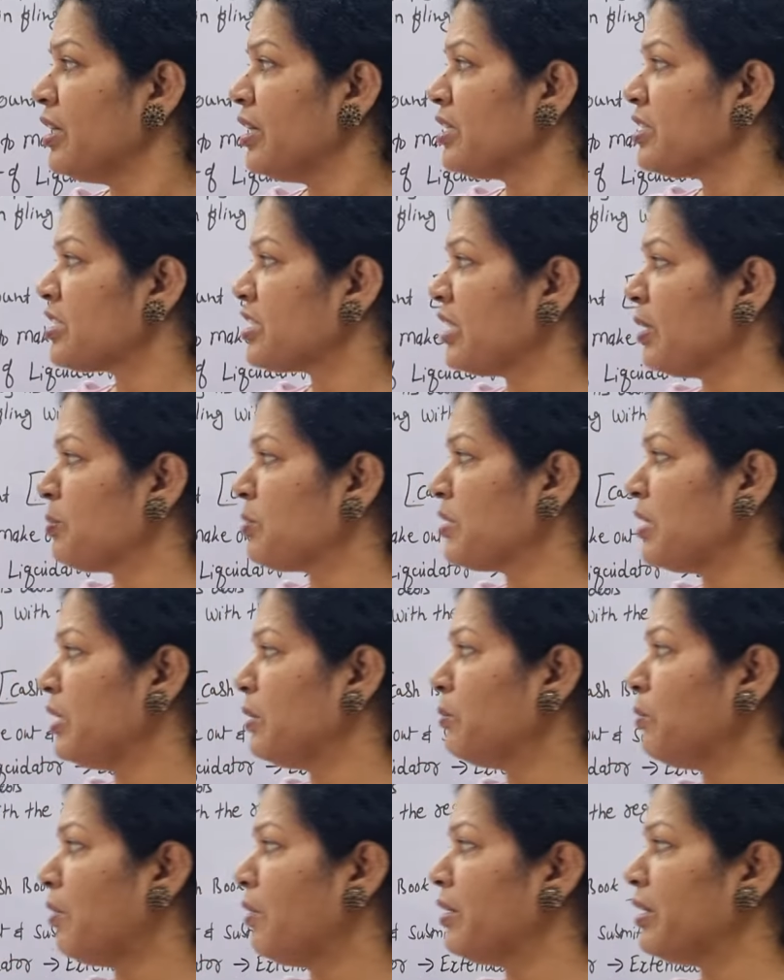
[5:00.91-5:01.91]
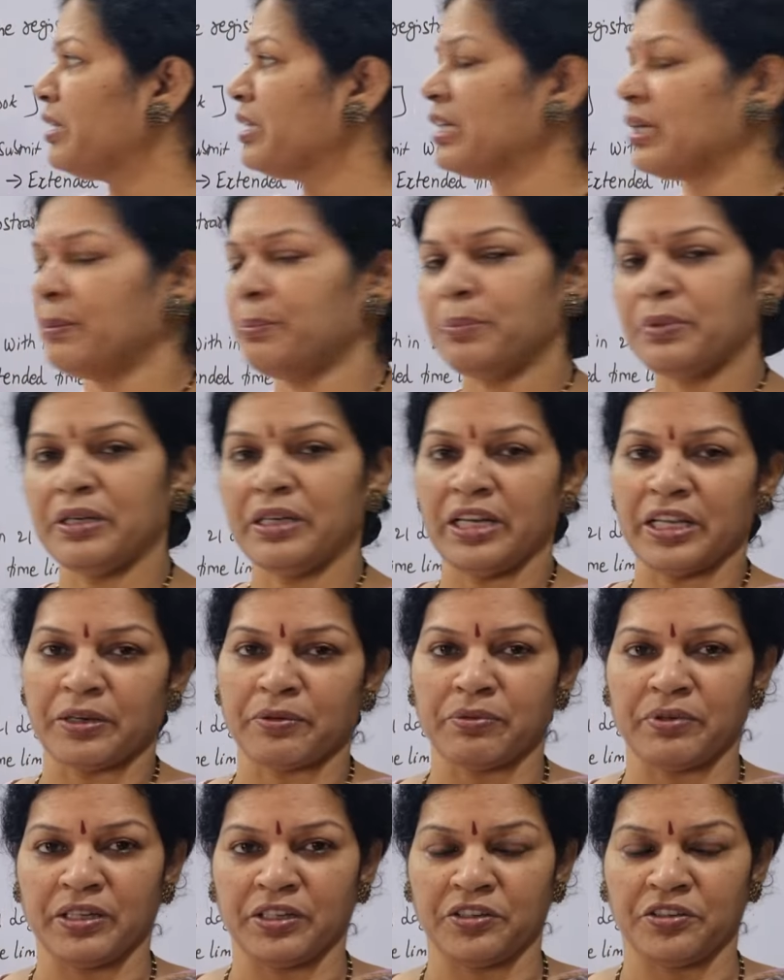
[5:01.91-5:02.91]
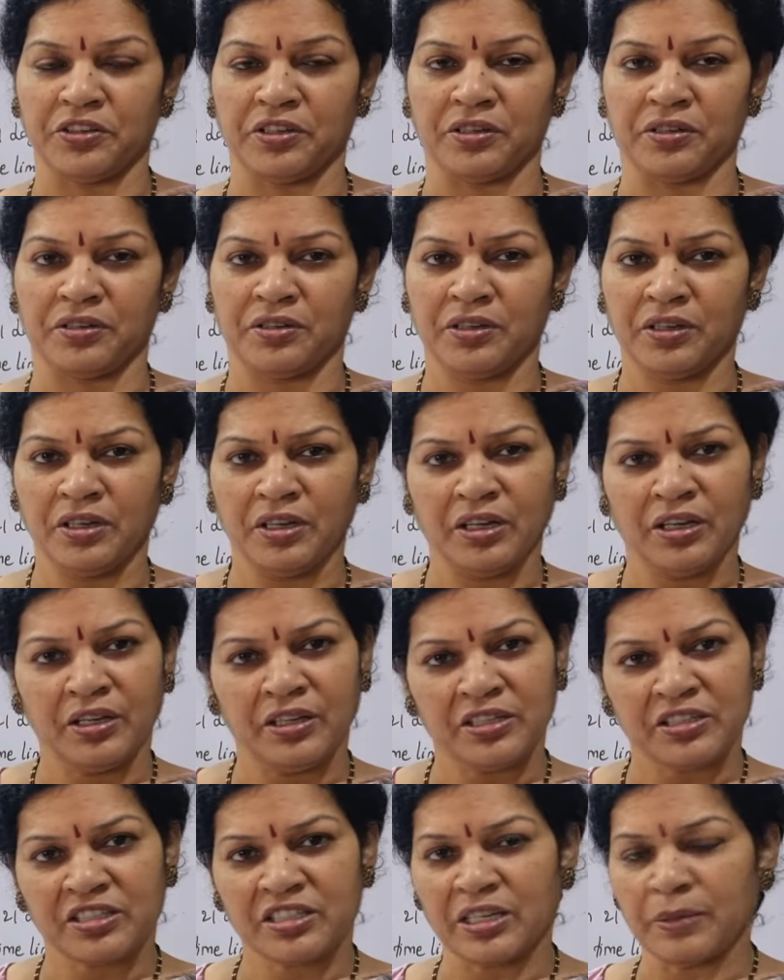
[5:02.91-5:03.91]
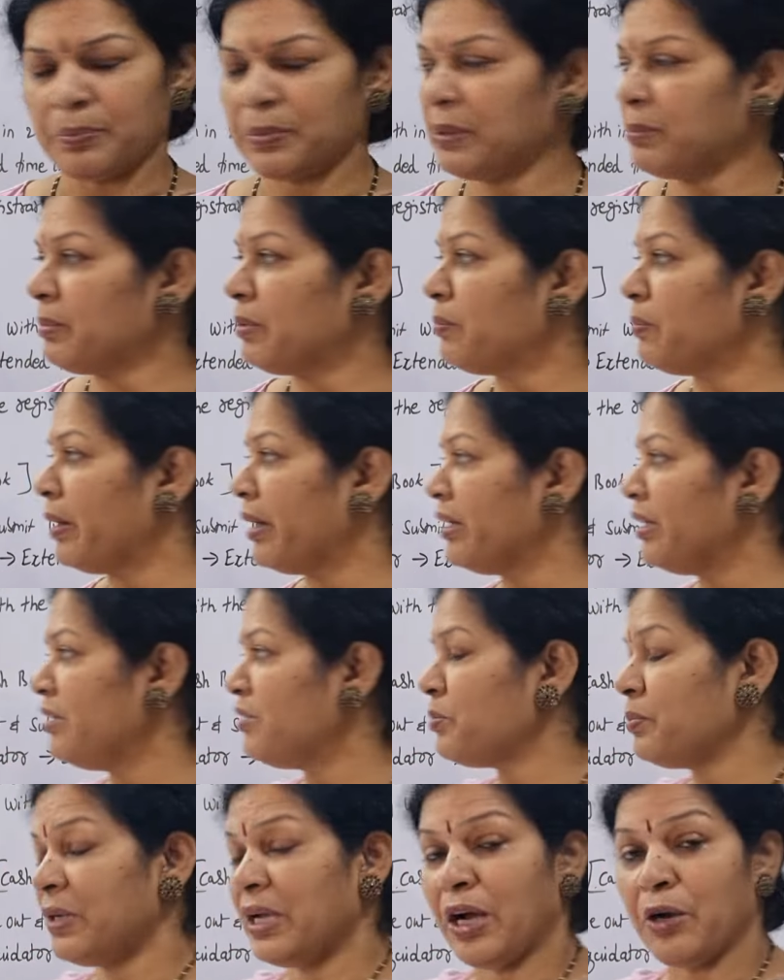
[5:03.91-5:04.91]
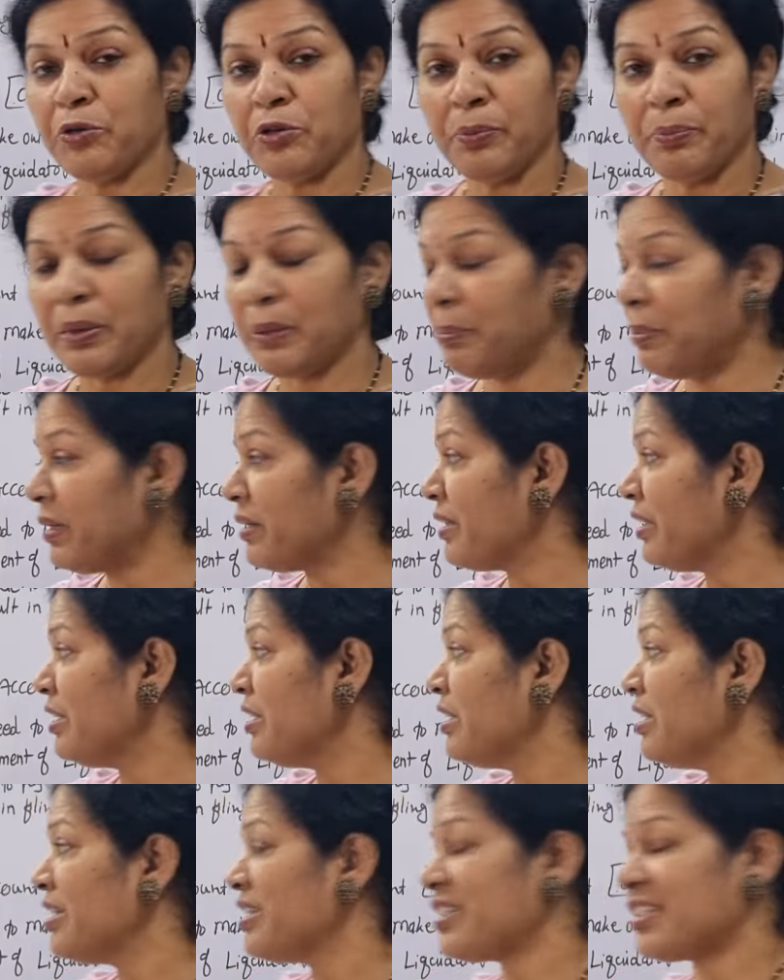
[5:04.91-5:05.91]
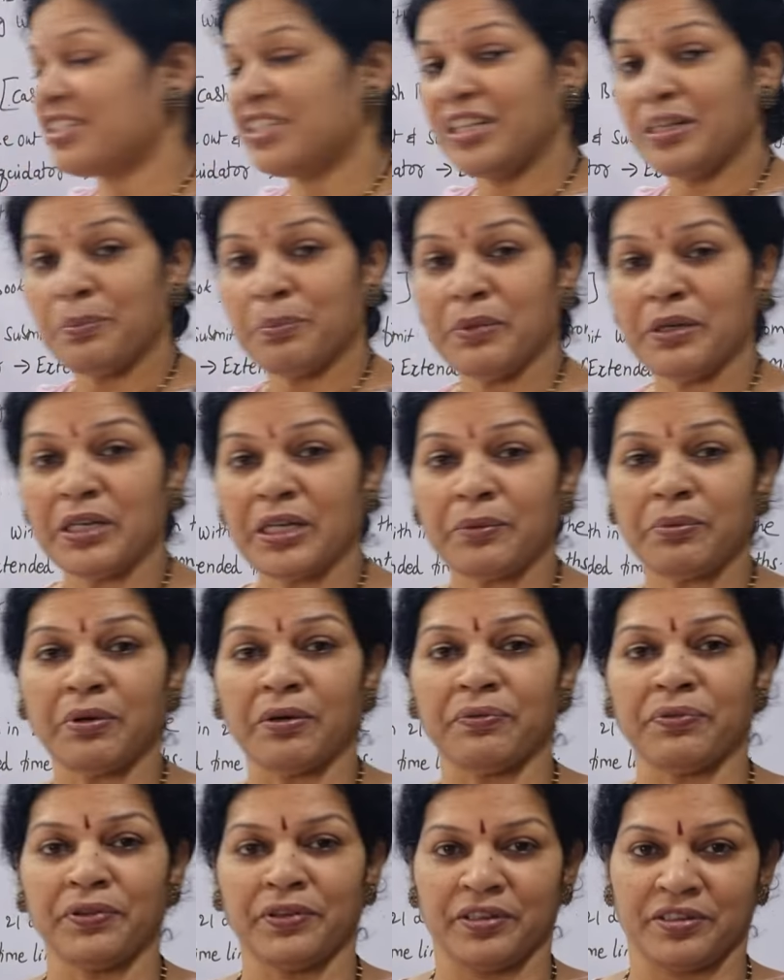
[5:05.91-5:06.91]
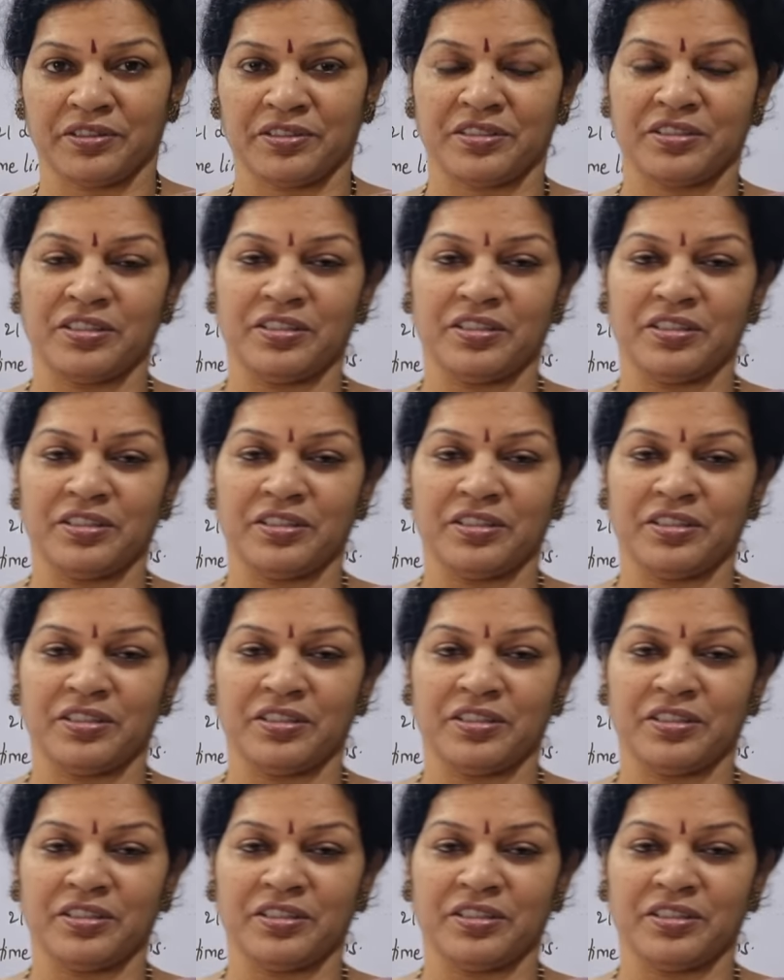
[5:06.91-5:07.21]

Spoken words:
Steps involved in company liquidation. Step number one is we have to prepare the statement of affairs.